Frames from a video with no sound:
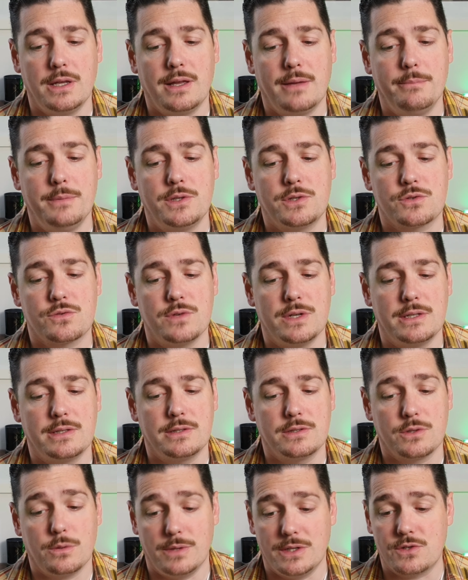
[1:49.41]
can be
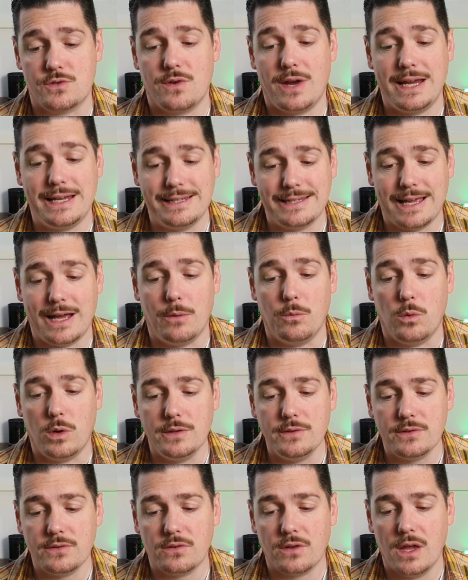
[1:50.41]
trained at
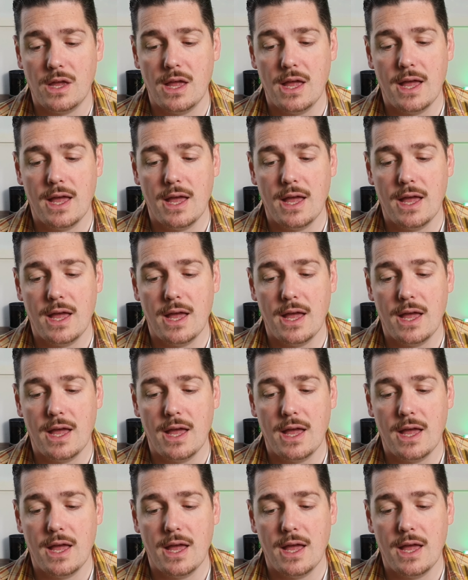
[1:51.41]
once.